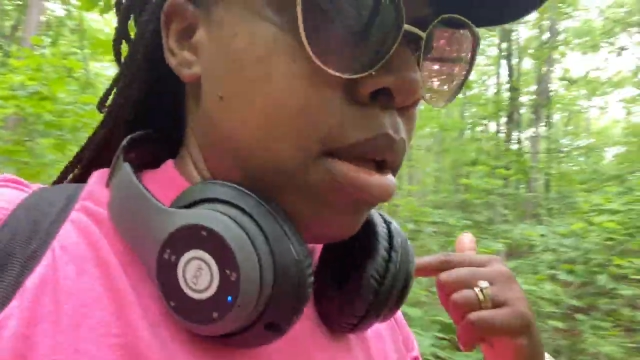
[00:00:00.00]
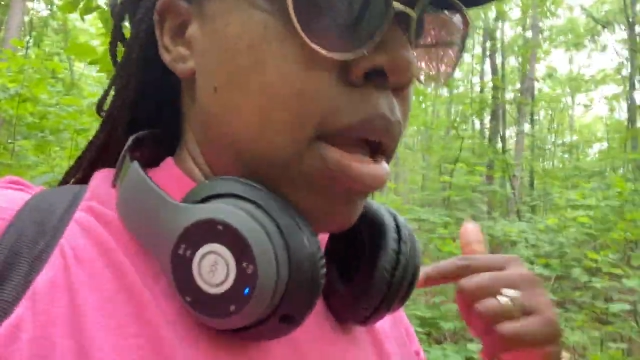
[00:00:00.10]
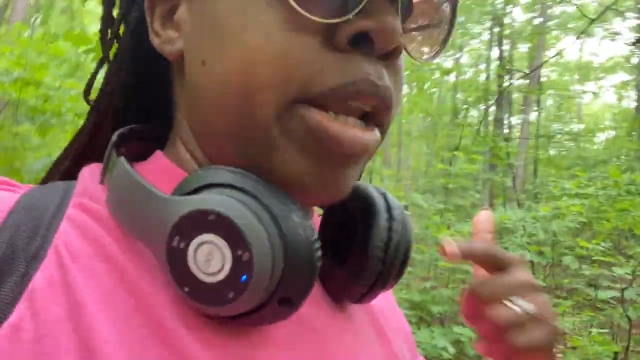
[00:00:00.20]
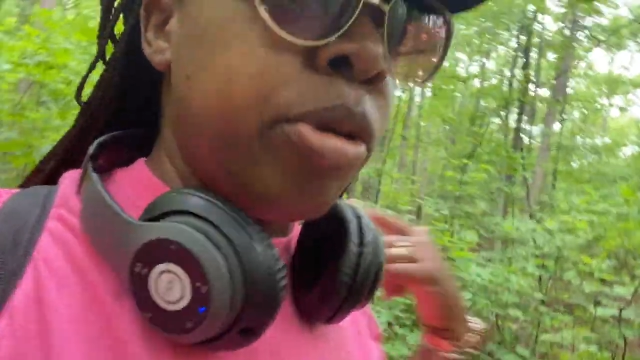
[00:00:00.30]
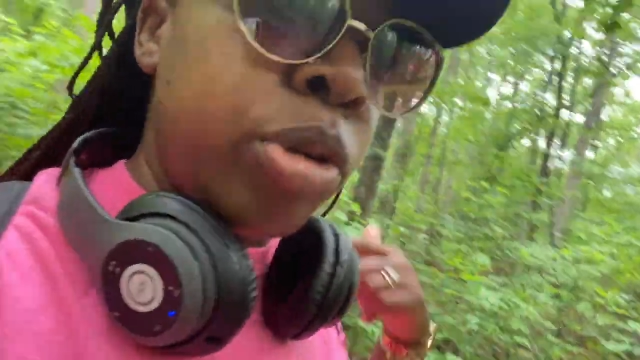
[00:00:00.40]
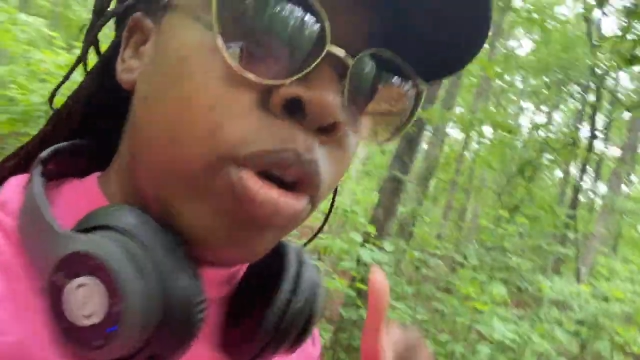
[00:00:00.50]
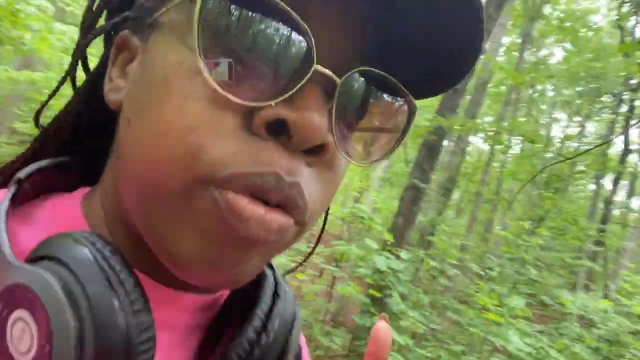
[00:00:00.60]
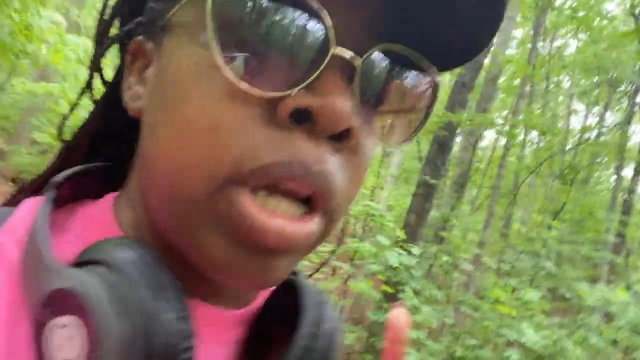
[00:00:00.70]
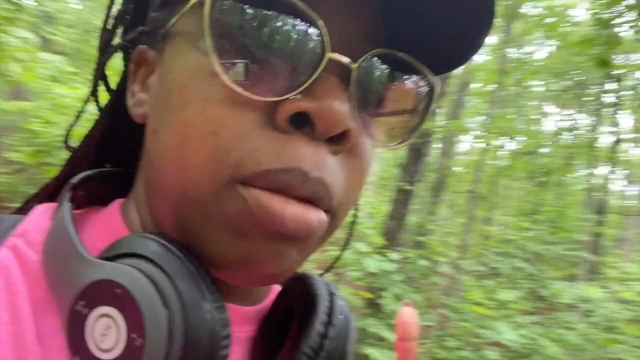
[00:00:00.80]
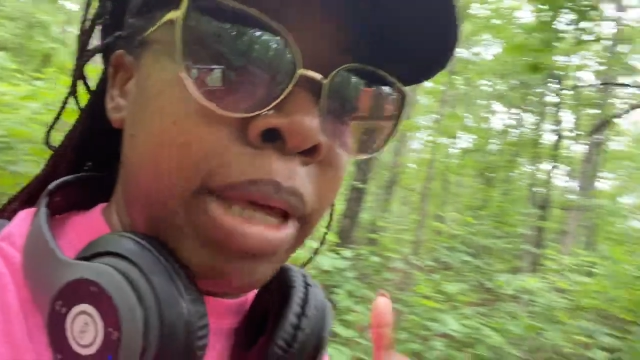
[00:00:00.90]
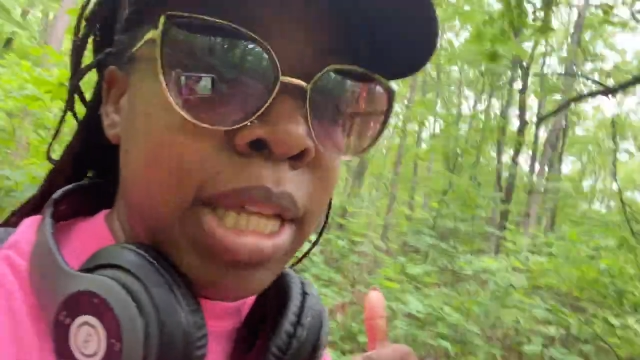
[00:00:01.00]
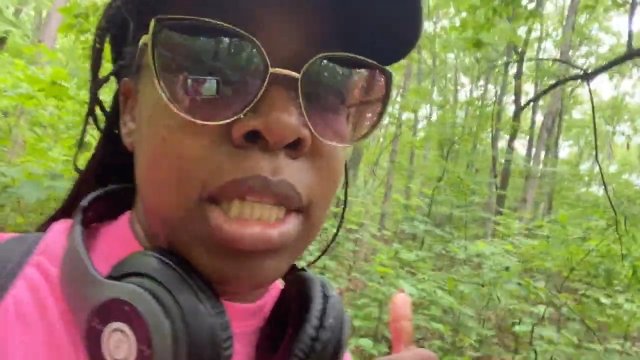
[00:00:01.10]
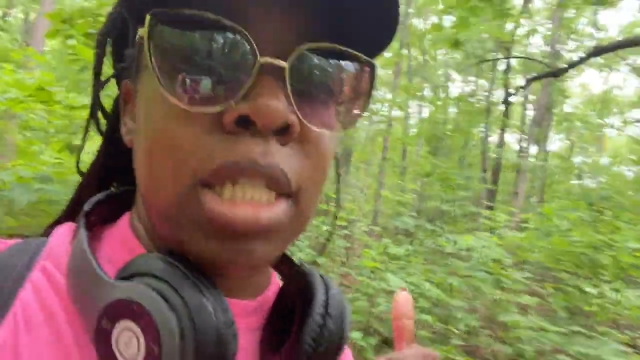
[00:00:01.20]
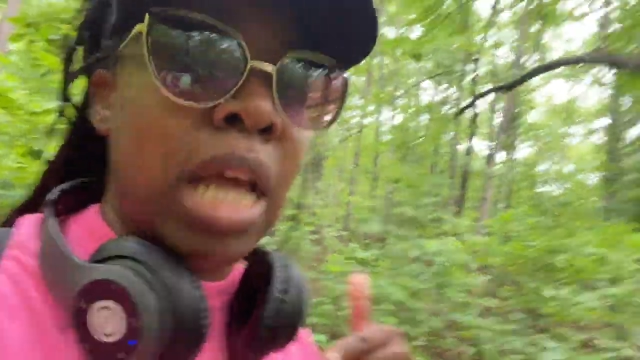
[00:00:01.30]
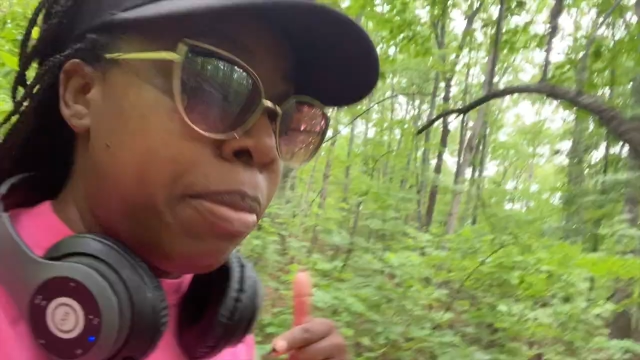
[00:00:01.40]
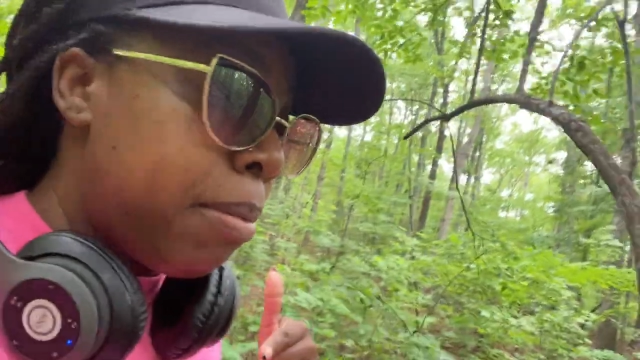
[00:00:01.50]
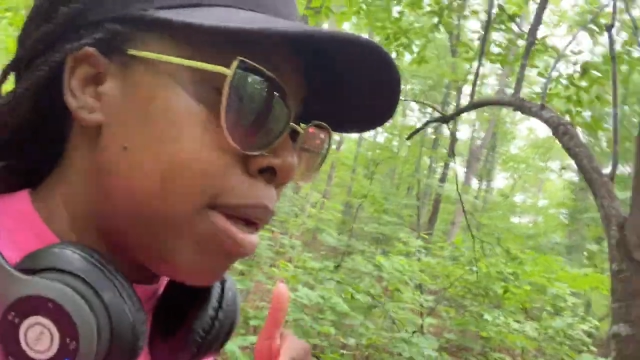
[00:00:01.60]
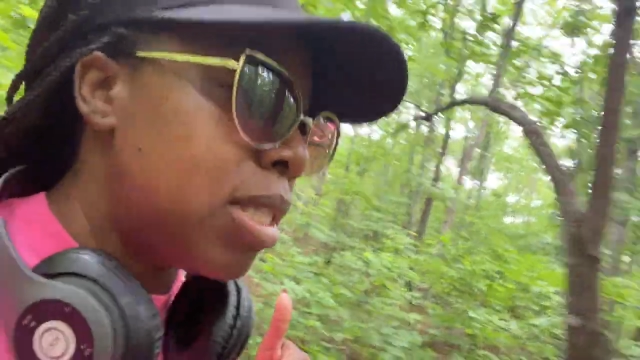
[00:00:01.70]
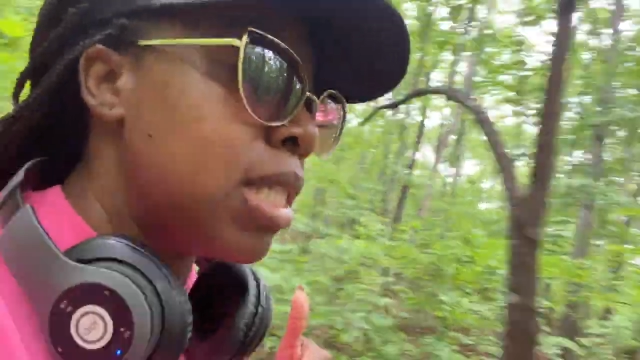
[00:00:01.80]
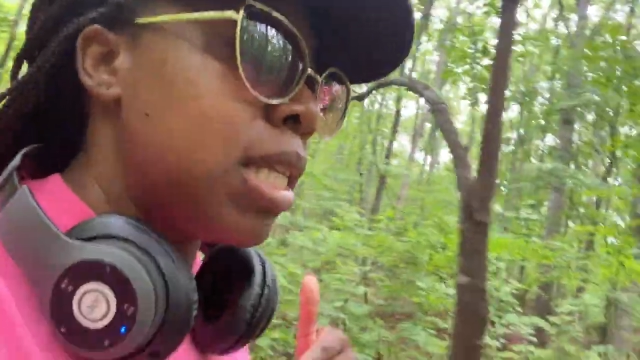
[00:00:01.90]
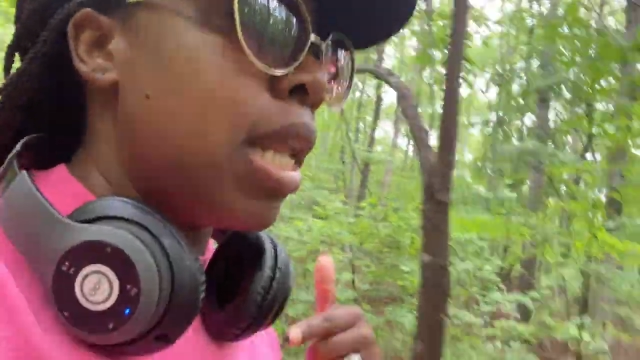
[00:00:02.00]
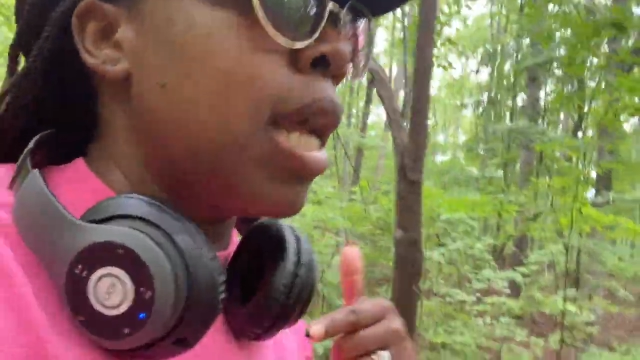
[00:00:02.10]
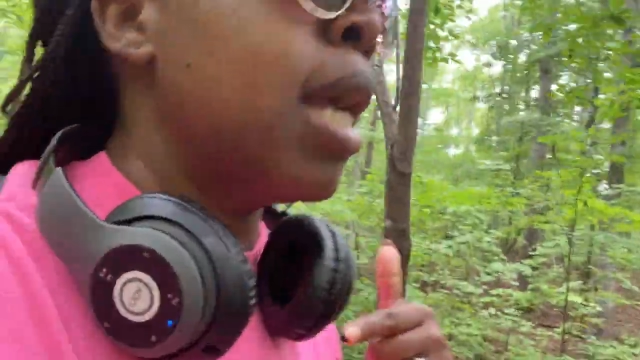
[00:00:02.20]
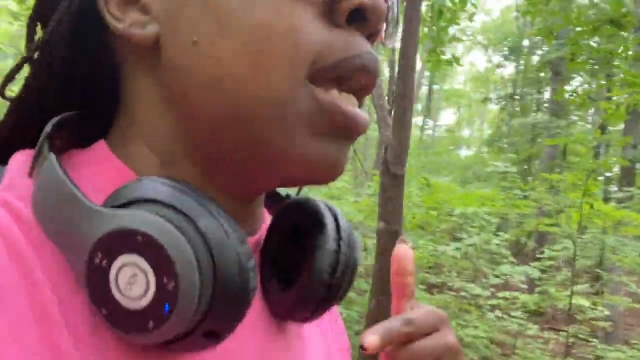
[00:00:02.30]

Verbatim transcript: I don't know if we're gonna make it to the top of the mountain today,